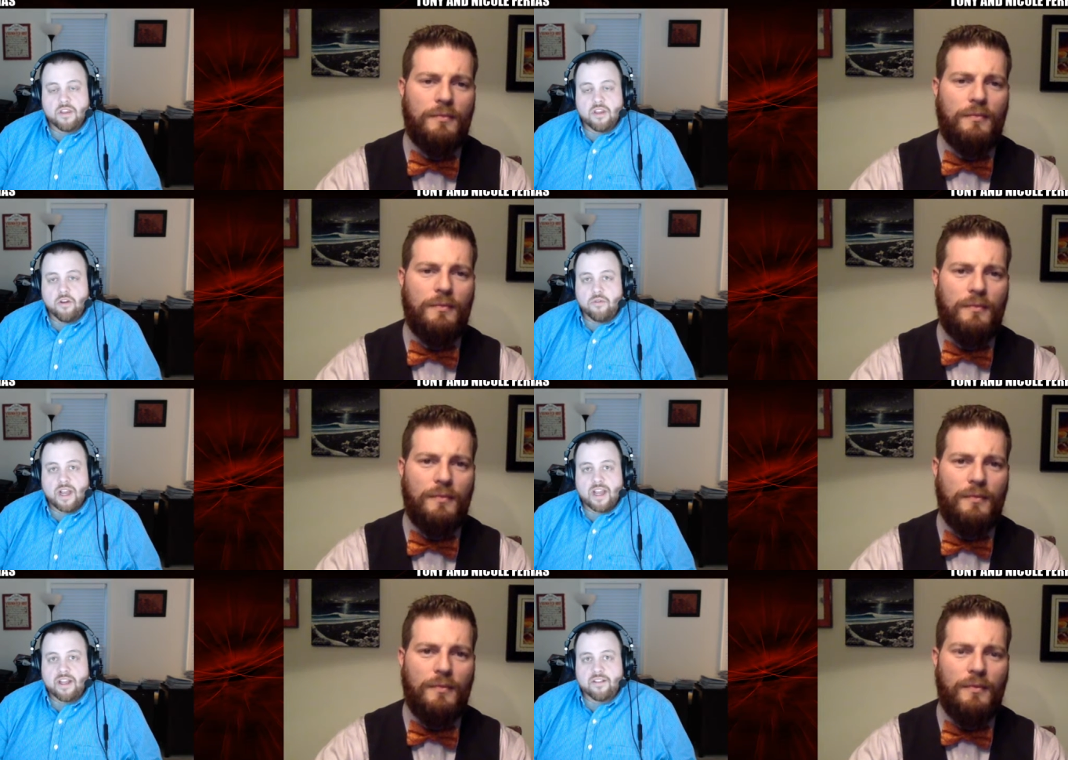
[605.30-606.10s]
Speaker 1: you know I
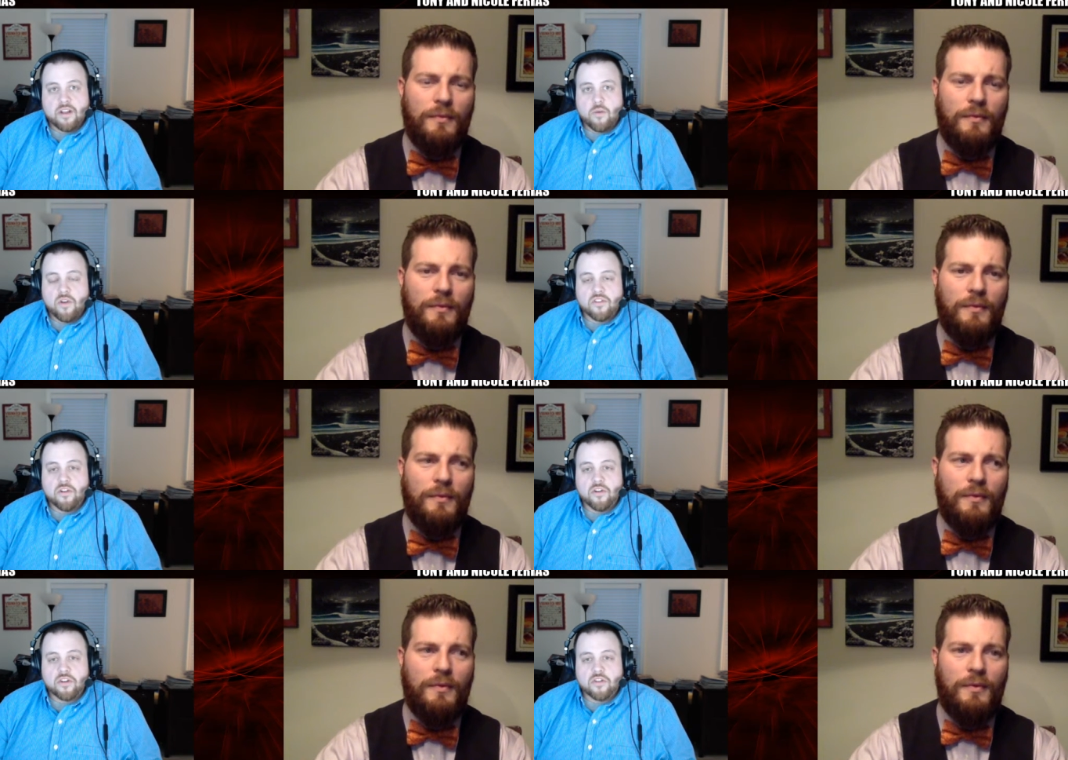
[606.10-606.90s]
I, I wasn't
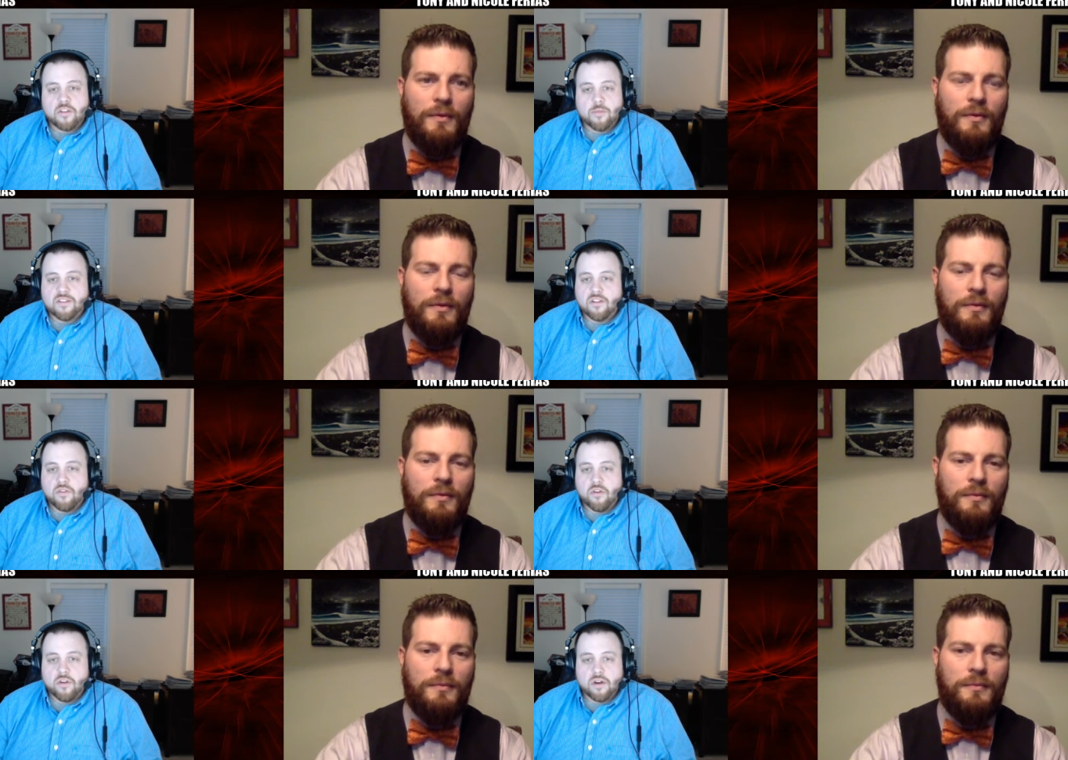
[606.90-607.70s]
going to stress myself
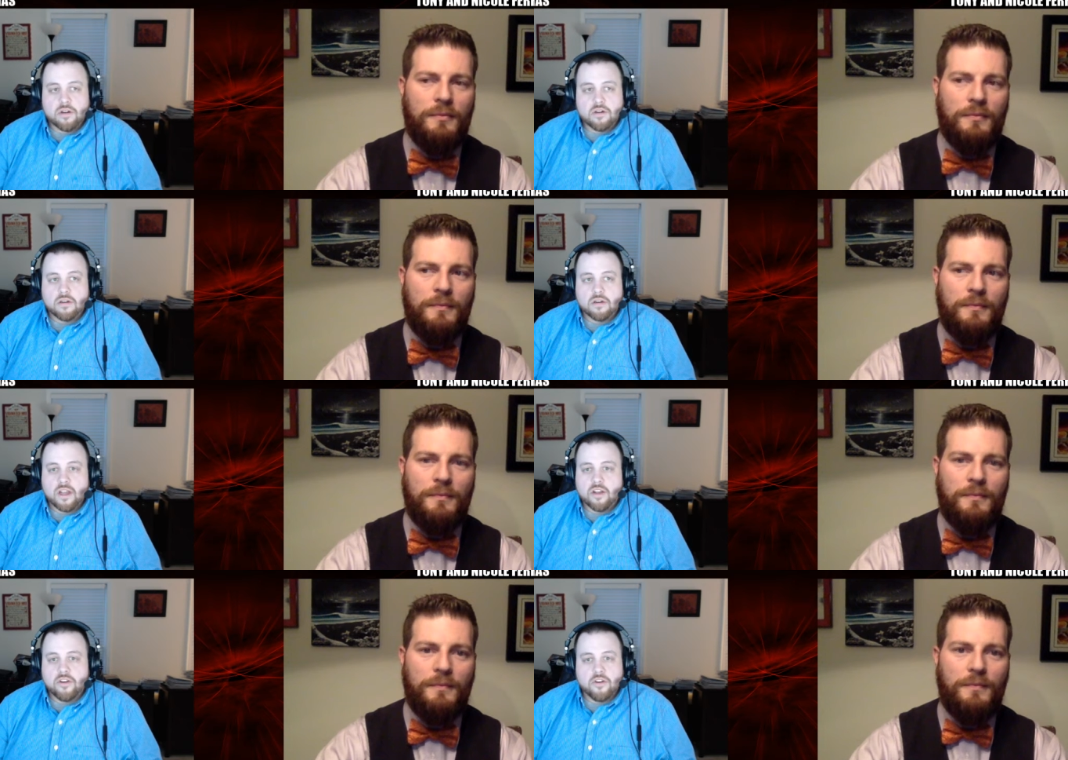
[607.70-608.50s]
over it. I
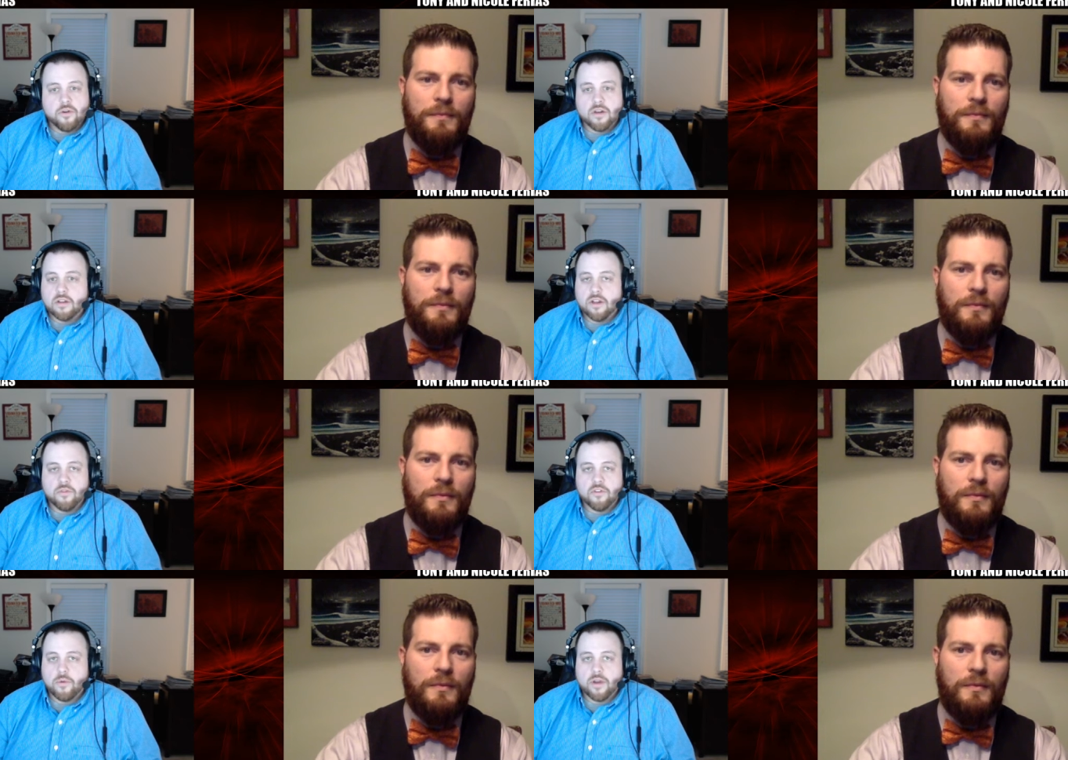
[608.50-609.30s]
couldn't do it. There was
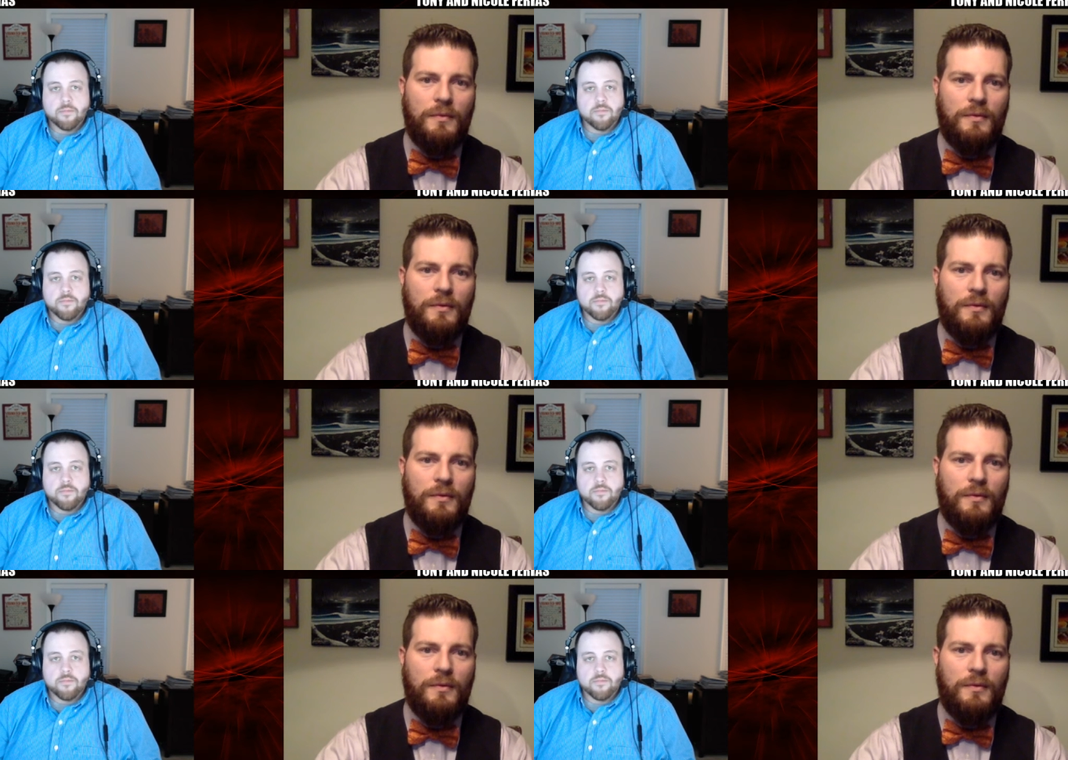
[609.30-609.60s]
no way.